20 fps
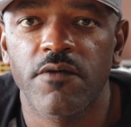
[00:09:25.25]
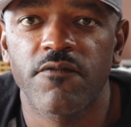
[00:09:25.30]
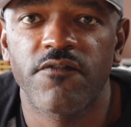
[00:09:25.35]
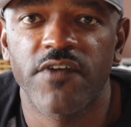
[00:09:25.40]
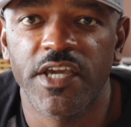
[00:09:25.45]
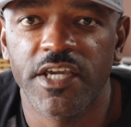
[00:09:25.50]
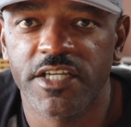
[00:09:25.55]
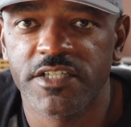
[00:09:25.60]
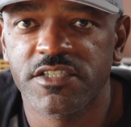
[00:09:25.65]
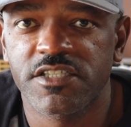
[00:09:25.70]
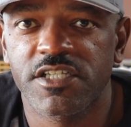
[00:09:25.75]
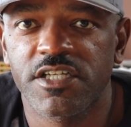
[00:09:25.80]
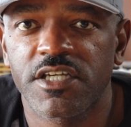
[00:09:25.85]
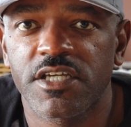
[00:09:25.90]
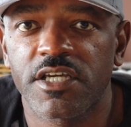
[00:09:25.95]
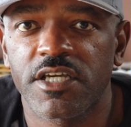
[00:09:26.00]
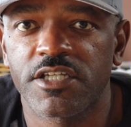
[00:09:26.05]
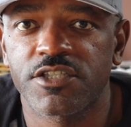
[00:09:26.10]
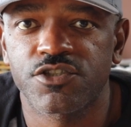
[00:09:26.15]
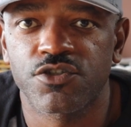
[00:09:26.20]

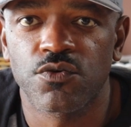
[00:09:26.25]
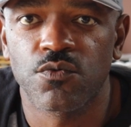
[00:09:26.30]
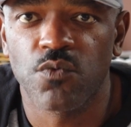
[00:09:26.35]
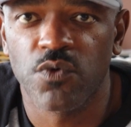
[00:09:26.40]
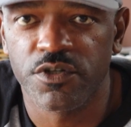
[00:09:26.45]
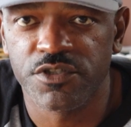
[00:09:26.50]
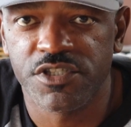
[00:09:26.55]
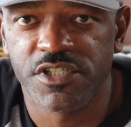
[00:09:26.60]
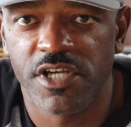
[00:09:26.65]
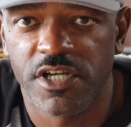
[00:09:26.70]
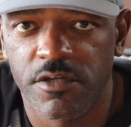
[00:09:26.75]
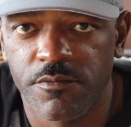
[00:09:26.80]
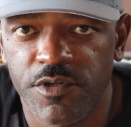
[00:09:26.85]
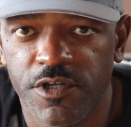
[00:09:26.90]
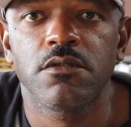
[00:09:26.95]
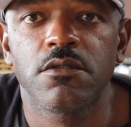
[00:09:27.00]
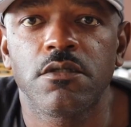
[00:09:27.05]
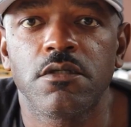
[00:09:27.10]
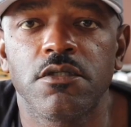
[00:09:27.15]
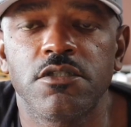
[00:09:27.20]
Vacancy is your worst
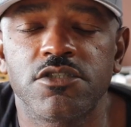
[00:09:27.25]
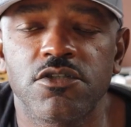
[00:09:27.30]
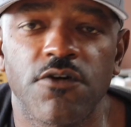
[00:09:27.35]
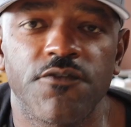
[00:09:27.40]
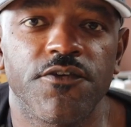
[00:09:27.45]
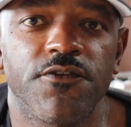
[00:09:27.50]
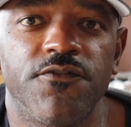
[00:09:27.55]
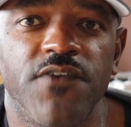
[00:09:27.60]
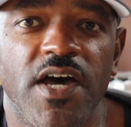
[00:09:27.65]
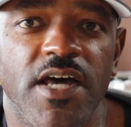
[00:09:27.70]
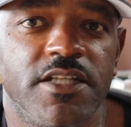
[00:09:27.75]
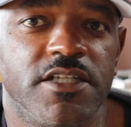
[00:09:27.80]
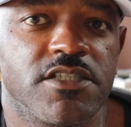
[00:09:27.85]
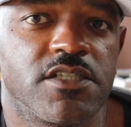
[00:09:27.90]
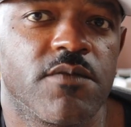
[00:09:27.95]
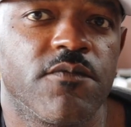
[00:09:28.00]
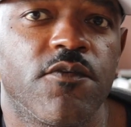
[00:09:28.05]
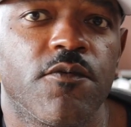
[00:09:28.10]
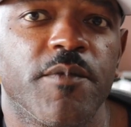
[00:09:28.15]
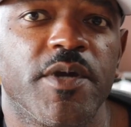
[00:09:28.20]
enemy. So if you find
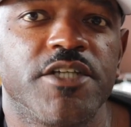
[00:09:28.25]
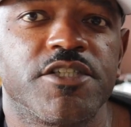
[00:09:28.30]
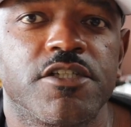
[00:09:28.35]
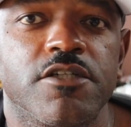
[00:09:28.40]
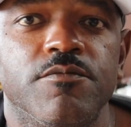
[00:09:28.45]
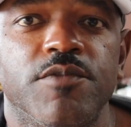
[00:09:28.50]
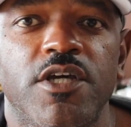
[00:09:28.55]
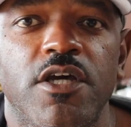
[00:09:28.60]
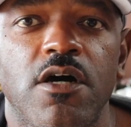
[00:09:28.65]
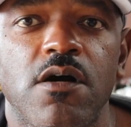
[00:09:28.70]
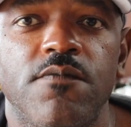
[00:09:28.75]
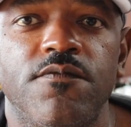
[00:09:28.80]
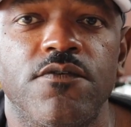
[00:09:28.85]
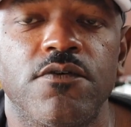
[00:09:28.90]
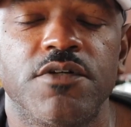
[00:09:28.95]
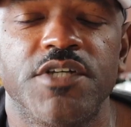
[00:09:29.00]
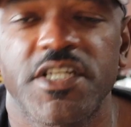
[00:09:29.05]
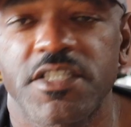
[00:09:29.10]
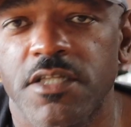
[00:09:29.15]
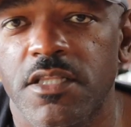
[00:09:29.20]
this information to be
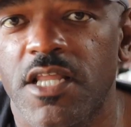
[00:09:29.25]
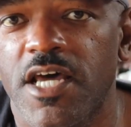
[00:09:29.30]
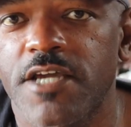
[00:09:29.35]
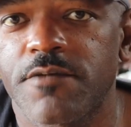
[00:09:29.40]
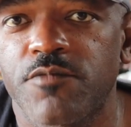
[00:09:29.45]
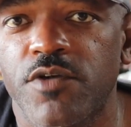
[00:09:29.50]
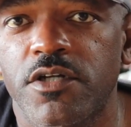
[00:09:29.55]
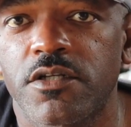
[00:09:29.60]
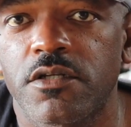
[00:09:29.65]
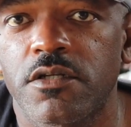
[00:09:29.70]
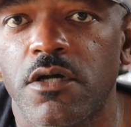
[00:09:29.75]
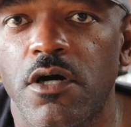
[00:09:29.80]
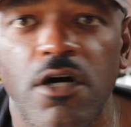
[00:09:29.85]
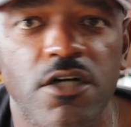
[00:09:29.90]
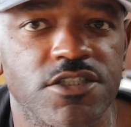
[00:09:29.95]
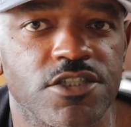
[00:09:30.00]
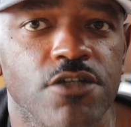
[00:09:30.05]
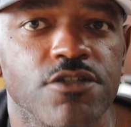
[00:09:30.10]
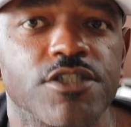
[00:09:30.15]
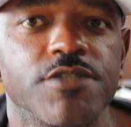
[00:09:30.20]
helpful, hit the like button.
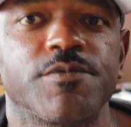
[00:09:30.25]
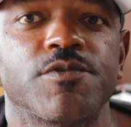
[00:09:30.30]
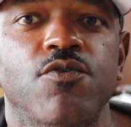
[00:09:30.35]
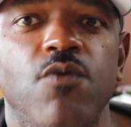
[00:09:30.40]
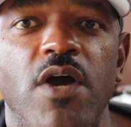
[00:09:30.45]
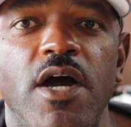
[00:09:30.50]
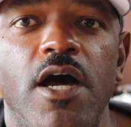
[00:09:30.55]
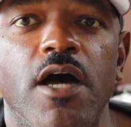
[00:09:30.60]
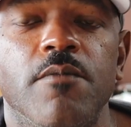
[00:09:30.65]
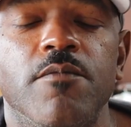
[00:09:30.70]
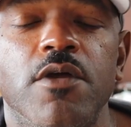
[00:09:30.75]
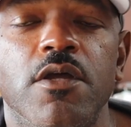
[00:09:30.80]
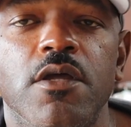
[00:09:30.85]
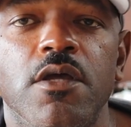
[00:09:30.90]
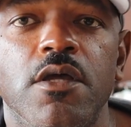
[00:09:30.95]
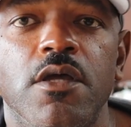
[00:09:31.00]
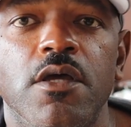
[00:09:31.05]
Also subscribe.